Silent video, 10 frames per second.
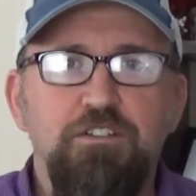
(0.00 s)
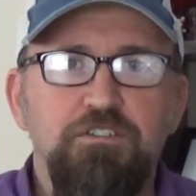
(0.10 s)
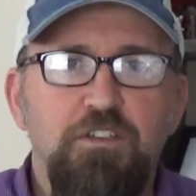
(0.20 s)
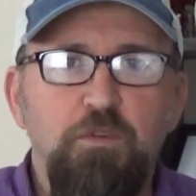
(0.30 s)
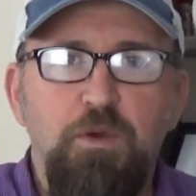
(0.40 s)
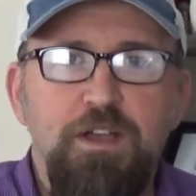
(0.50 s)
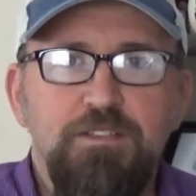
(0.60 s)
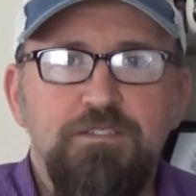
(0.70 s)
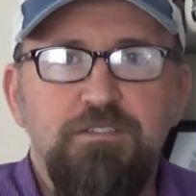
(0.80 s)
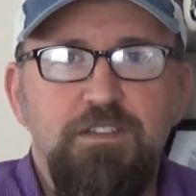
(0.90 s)
because
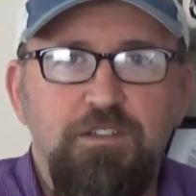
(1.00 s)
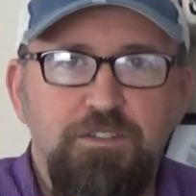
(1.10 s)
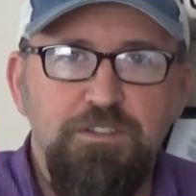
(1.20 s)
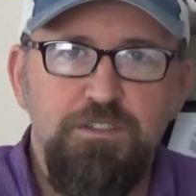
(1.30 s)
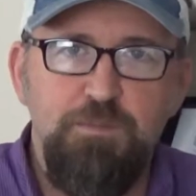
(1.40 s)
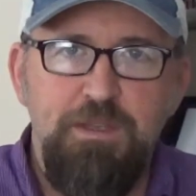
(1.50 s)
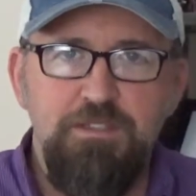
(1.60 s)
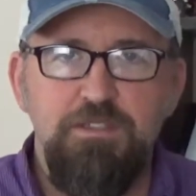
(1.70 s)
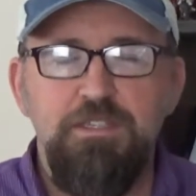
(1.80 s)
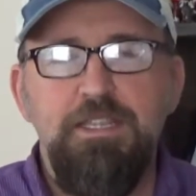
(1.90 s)
otherwise, you know, the
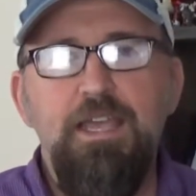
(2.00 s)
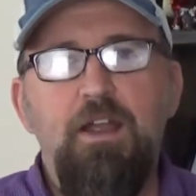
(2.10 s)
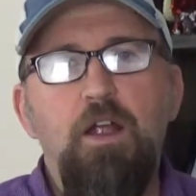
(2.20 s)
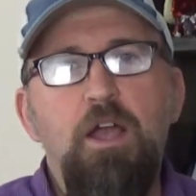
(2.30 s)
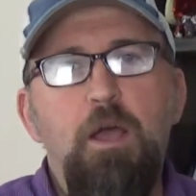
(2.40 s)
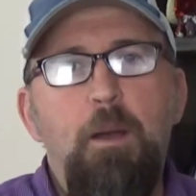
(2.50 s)
suspense isn't there.